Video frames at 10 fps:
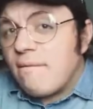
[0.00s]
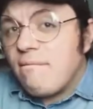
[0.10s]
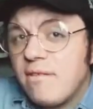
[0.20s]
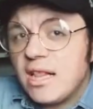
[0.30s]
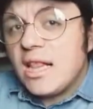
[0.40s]

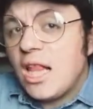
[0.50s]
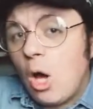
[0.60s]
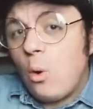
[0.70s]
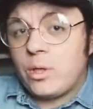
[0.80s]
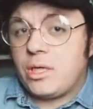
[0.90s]

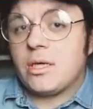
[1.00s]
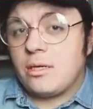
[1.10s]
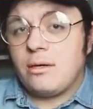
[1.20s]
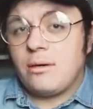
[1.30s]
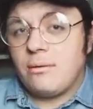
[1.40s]
flowing,
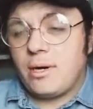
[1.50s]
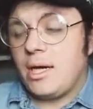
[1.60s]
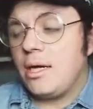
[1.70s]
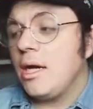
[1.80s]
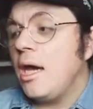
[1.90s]

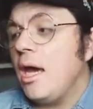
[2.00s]
right?